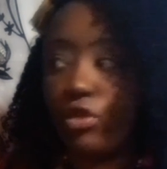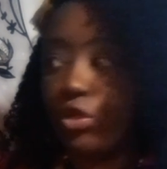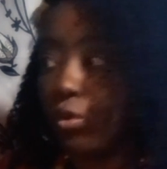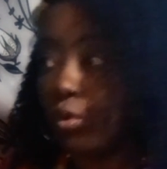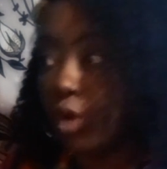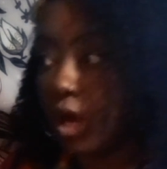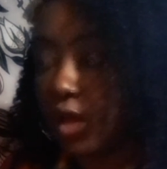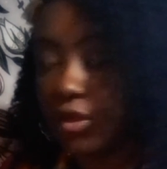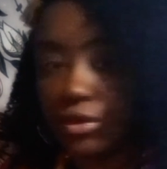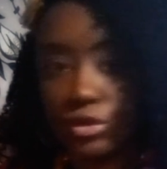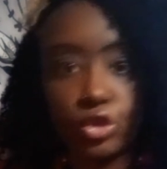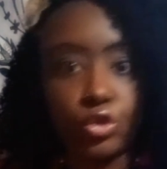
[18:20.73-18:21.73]
through
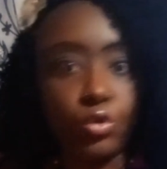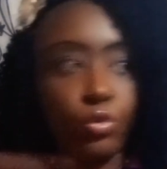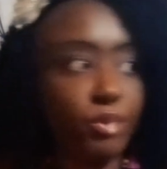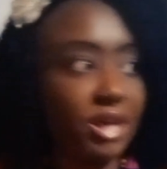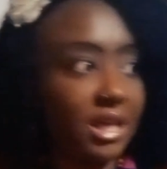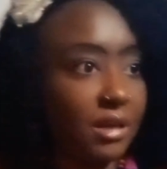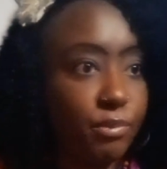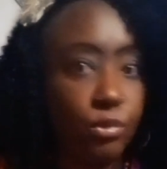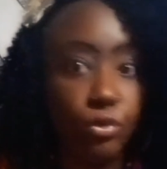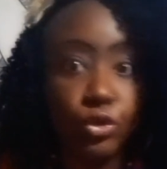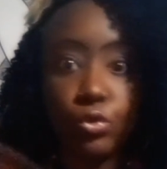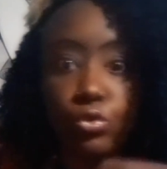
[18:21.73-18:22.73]
others, through
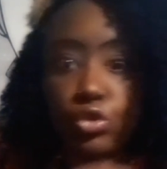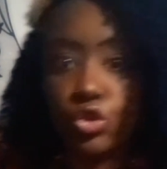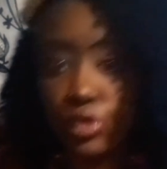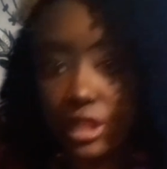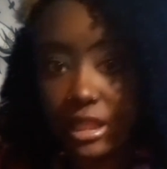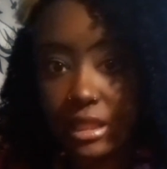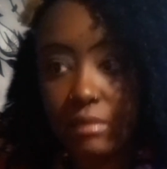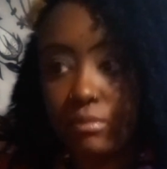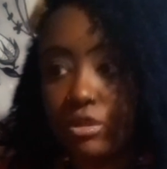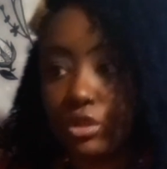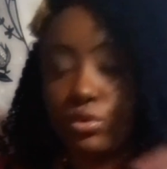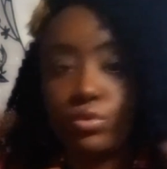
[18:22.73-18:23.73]
people, through
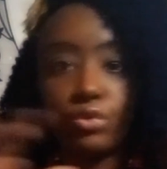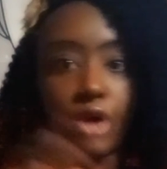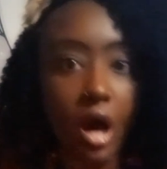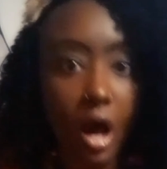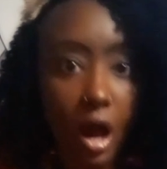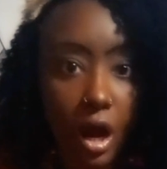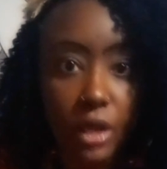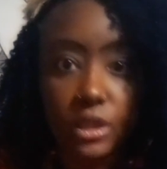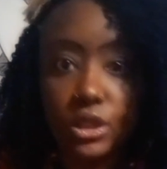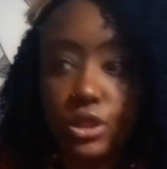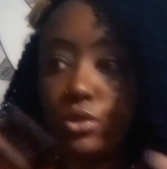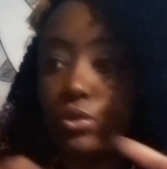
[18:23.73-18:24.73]
dreams, through
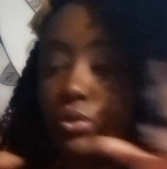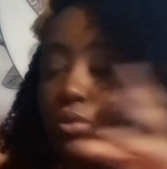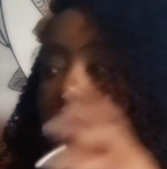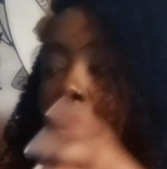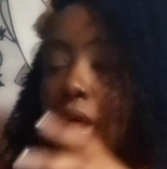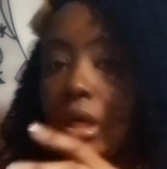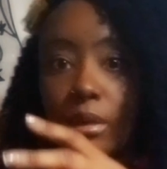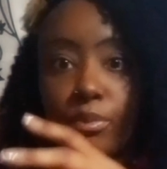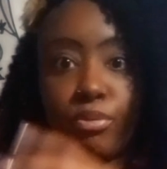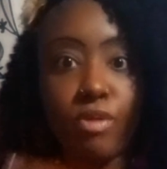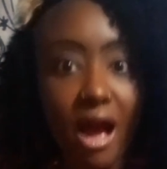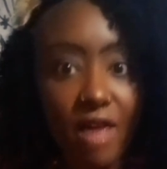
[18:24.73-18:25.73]
cards, through
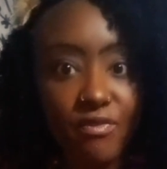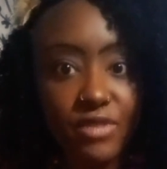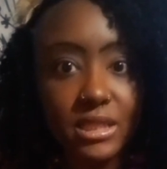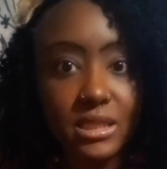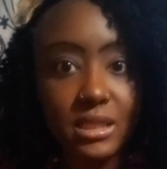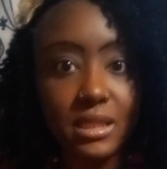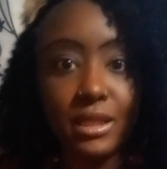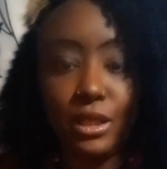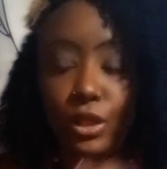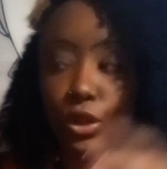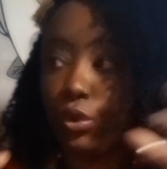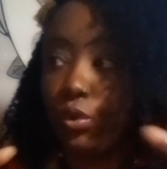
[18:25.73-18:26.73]

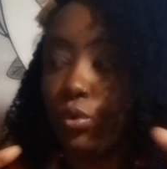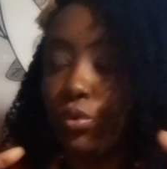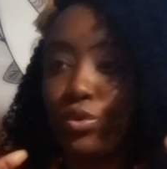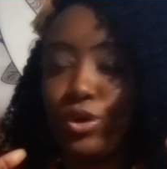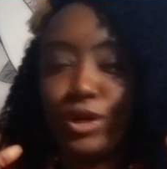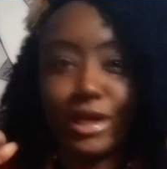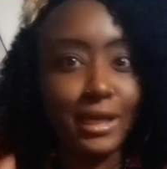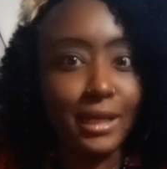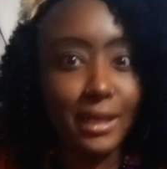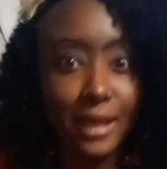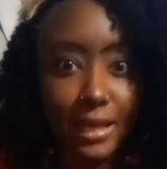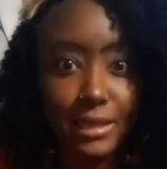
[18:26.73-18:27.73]
prophecy, through
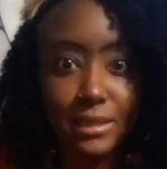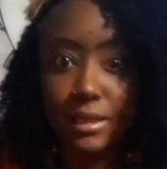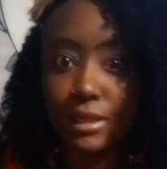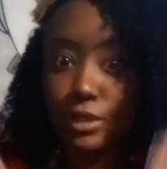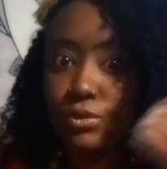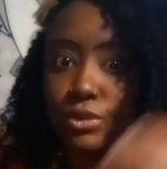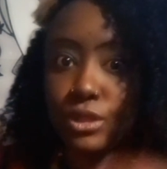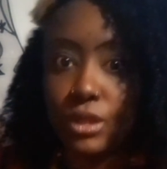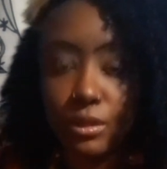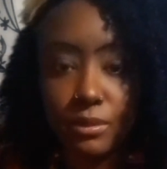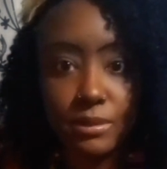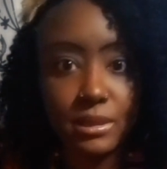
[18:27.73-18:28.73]
connection, through
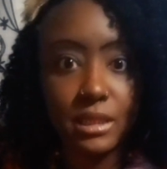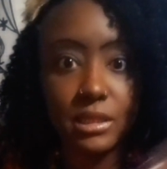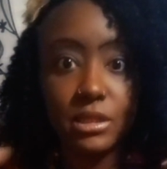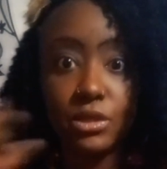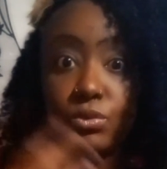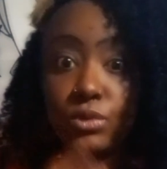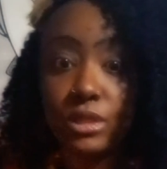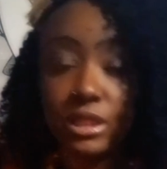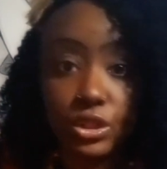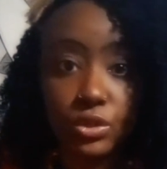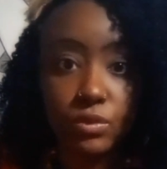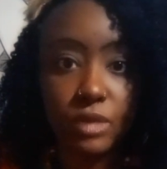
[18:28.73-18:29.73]
circumstances, through
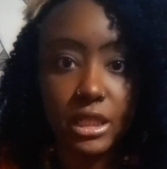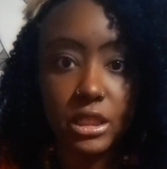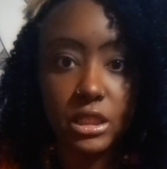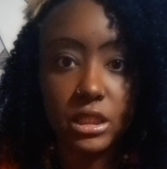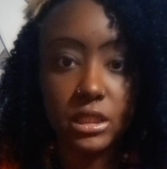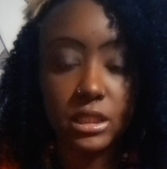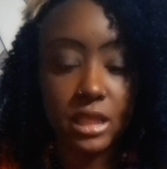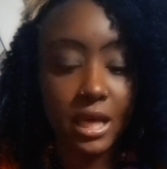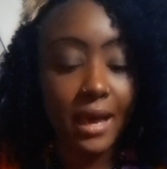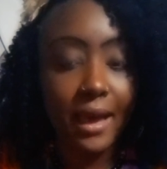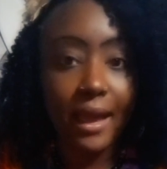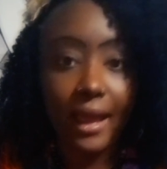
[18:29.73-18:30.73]
situations,
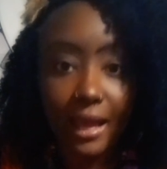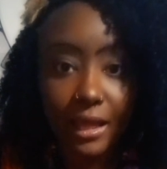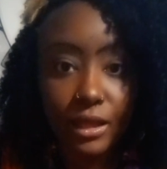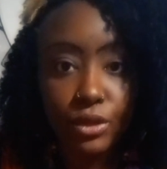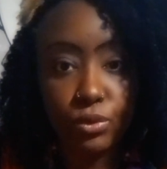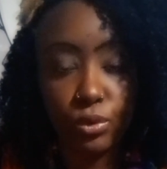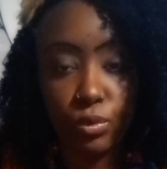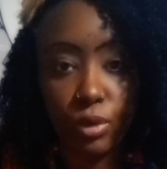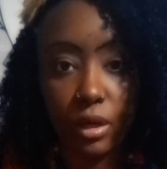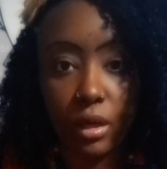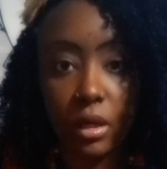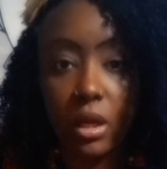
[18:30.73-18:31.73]
and through the
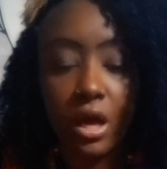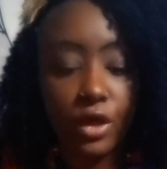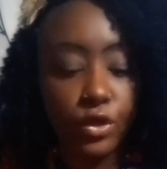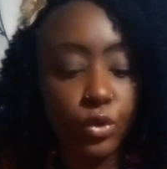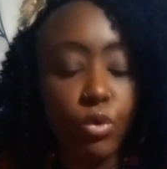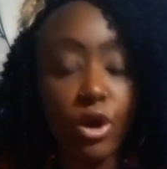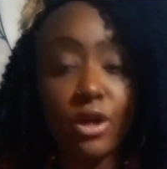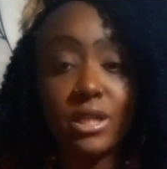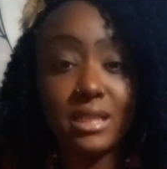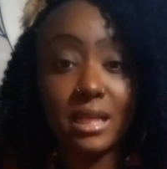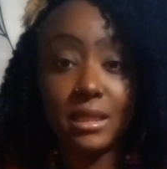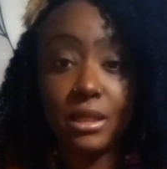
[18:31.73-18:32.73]
word. The word
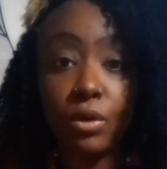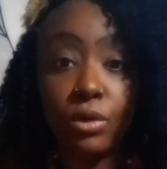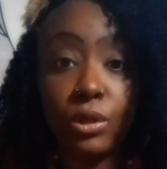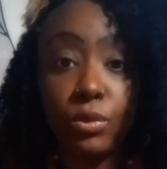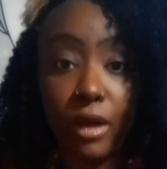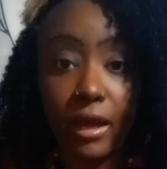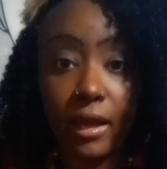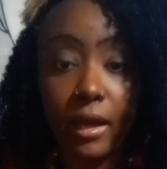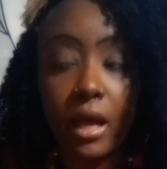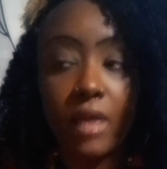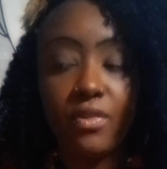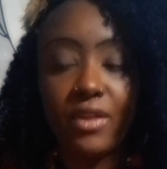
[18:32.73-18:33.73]
is not the only way
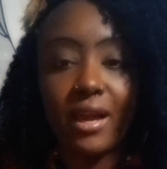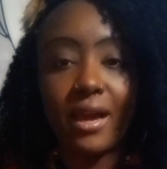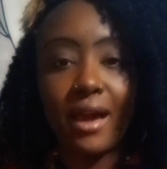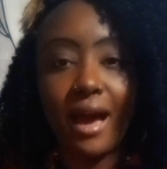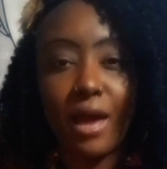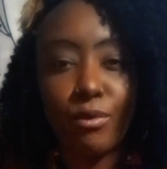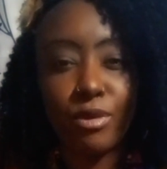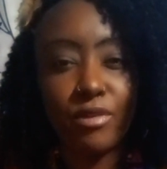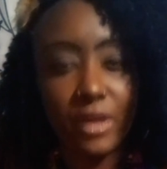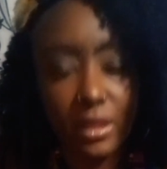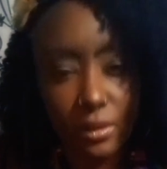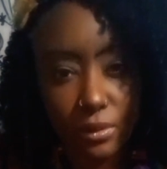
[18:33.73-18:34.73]
that God
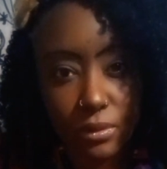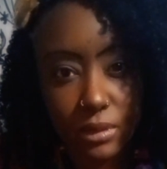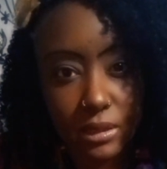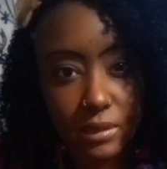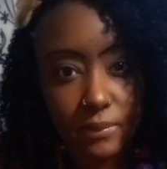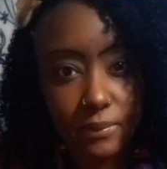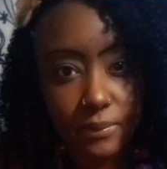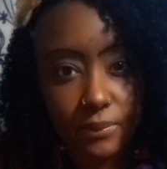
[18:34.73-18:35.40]
reveals.